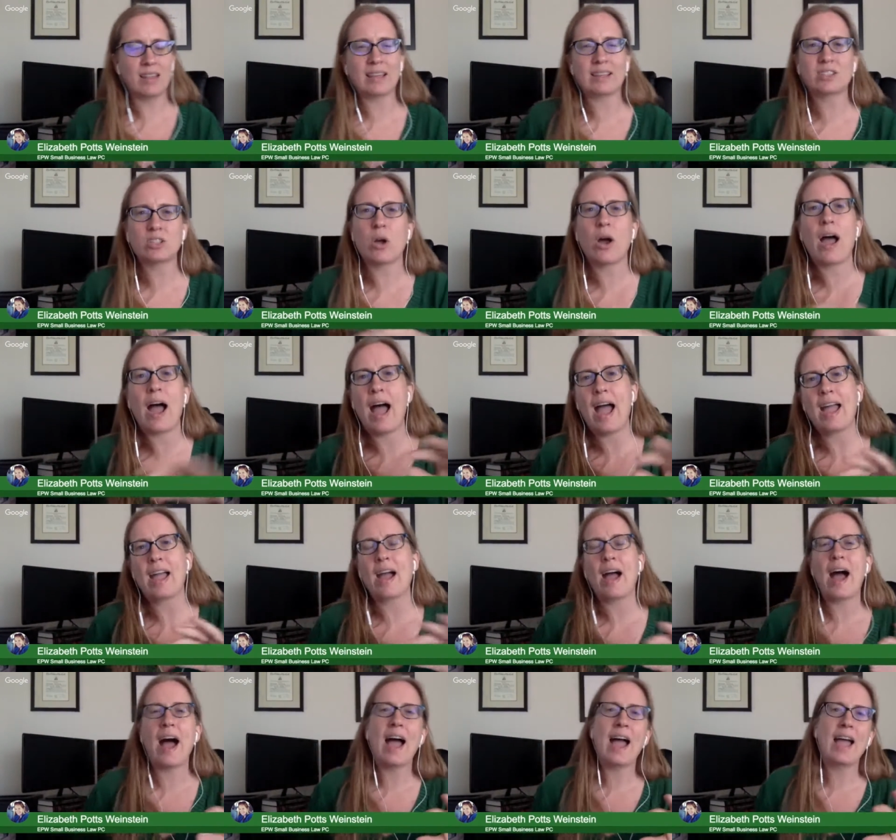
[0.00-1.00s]
So
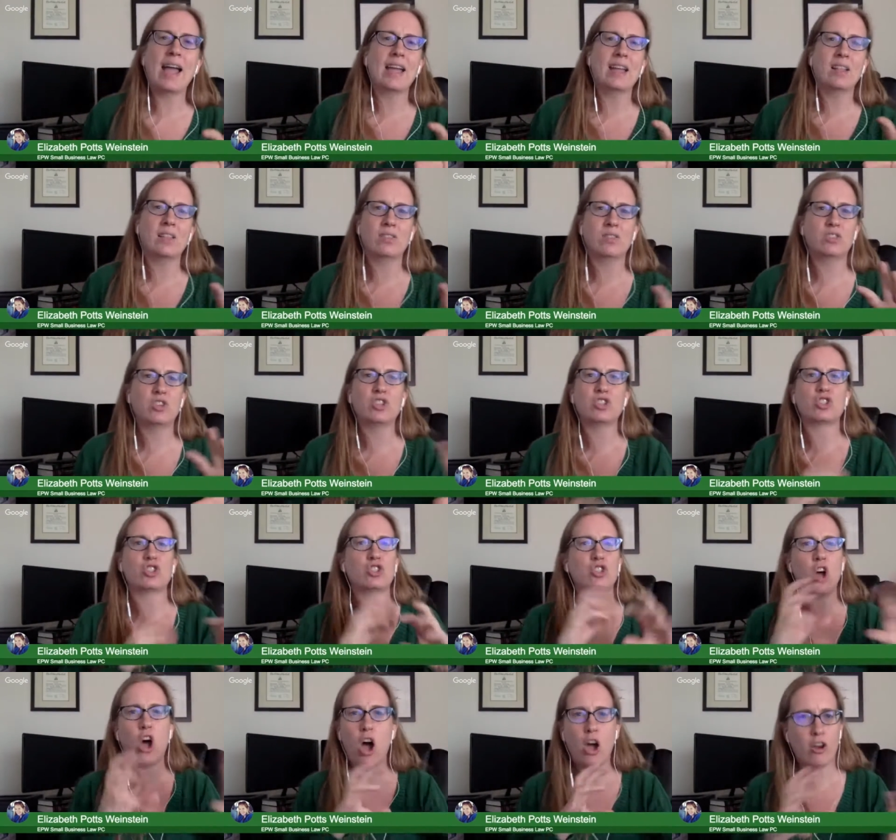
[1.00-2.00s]
I just
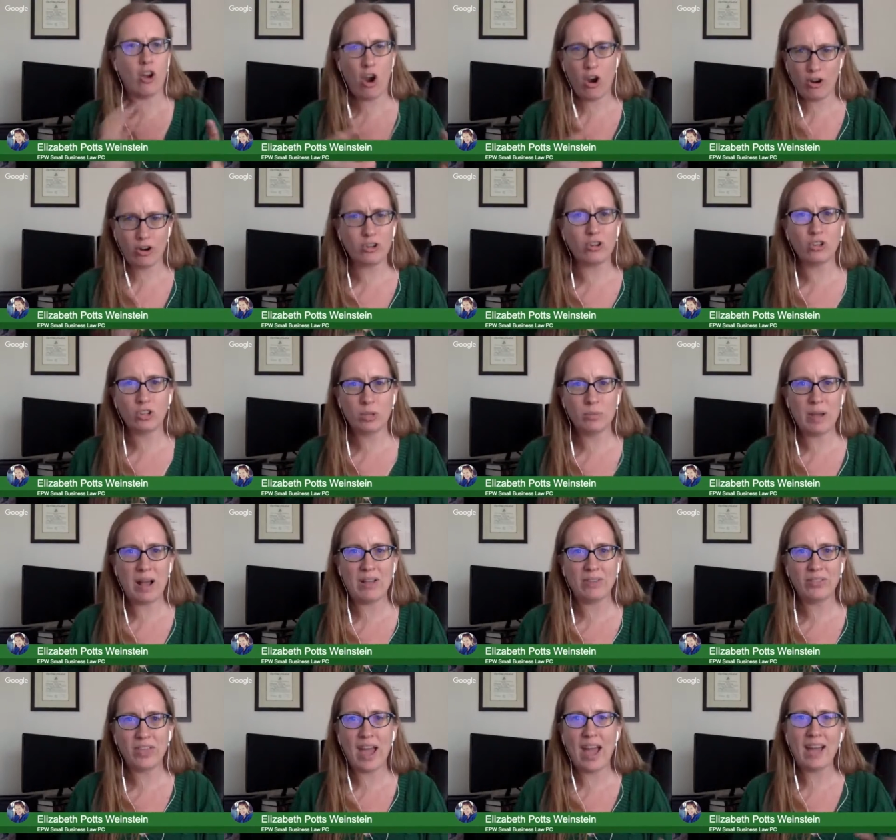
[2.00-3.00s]
saw an article
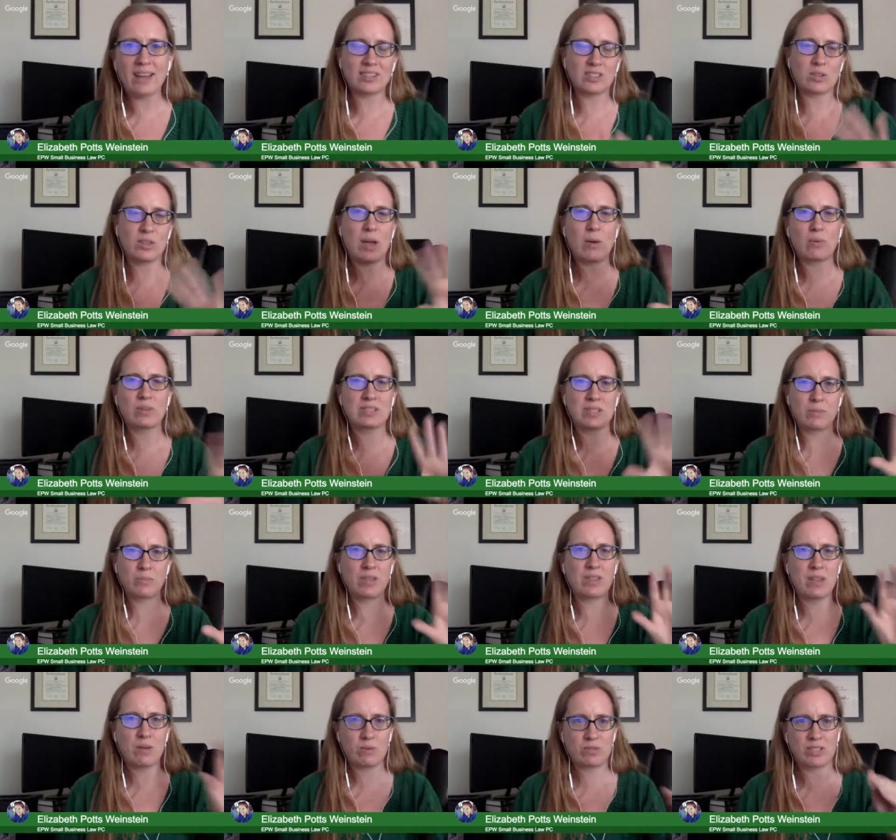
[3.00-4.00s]
about that. So that was
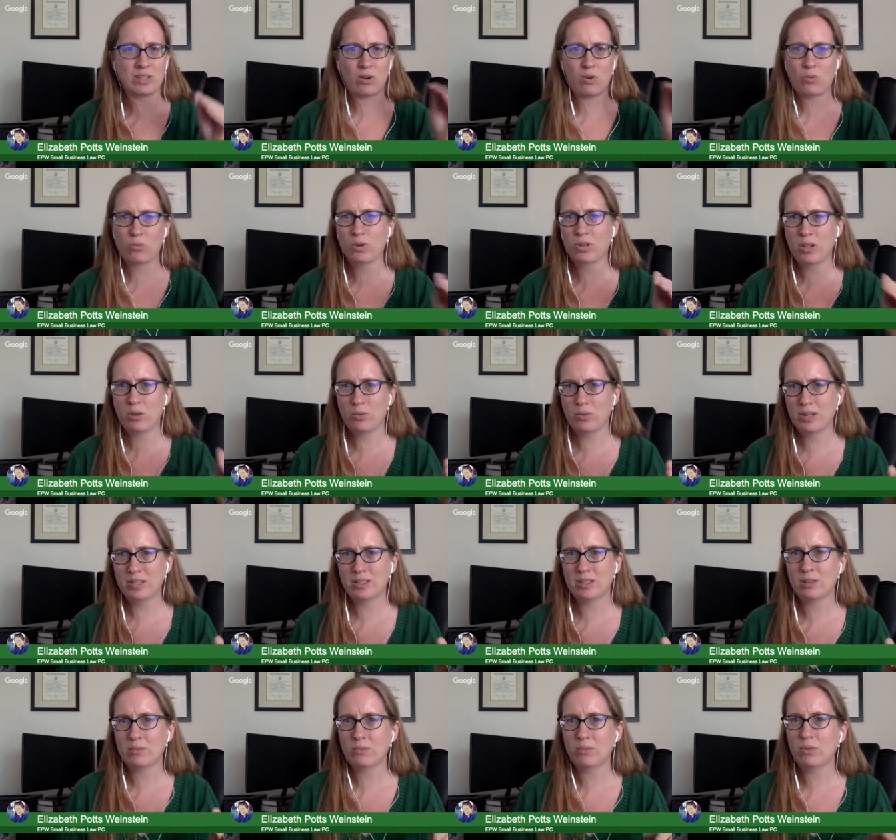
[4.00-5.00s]
something that was like a really
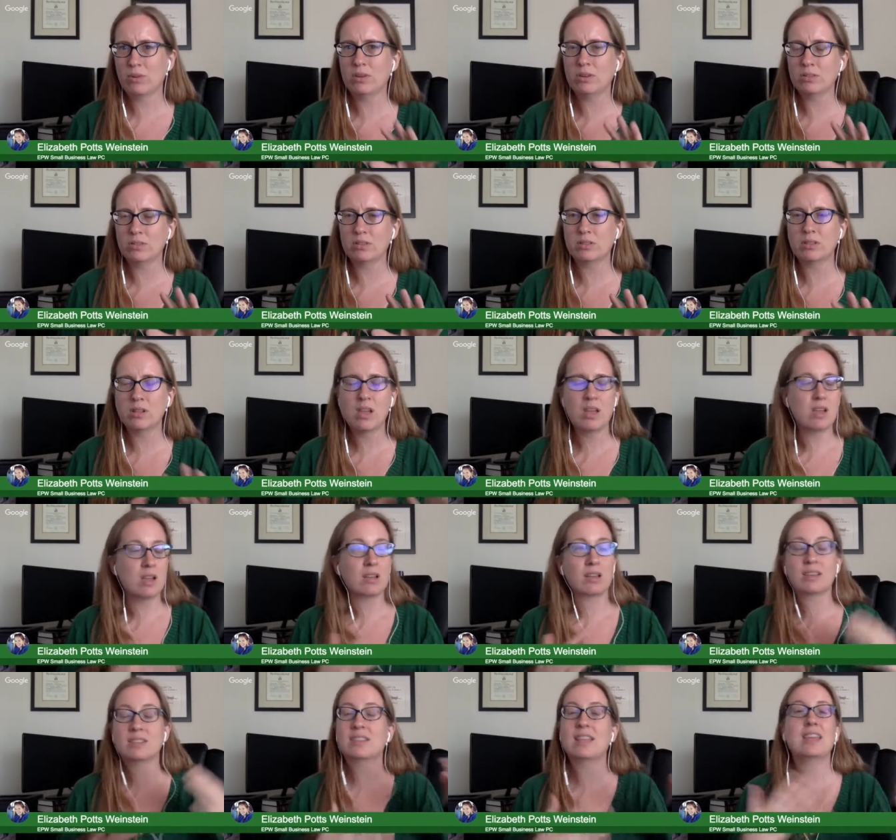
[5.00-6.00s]
recent rule,
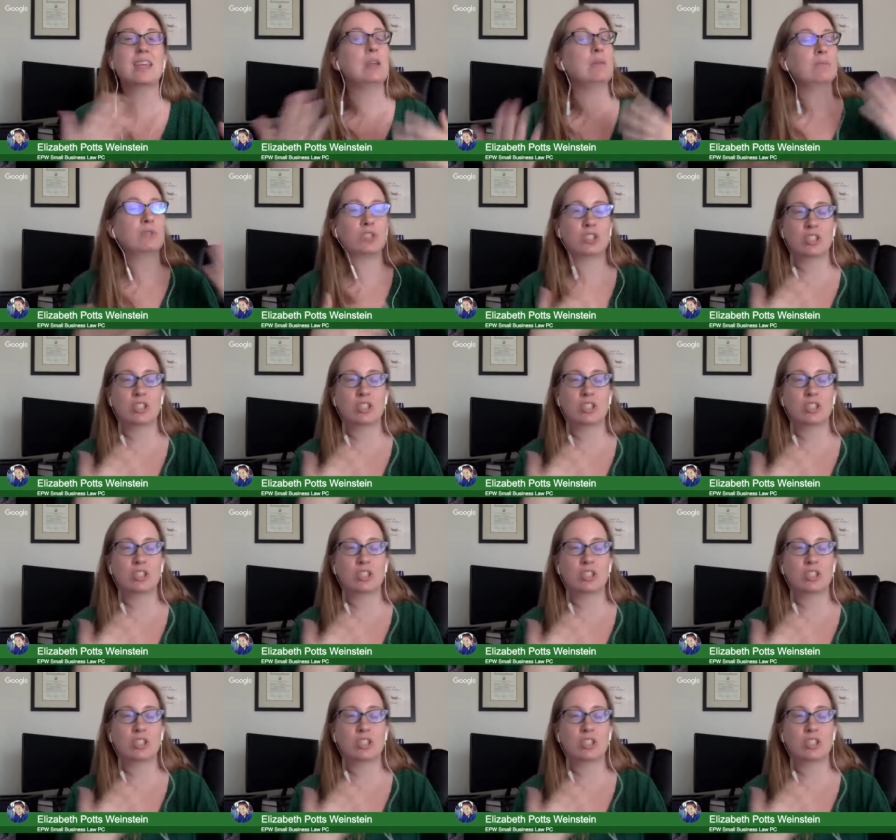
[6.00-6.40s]
because they keep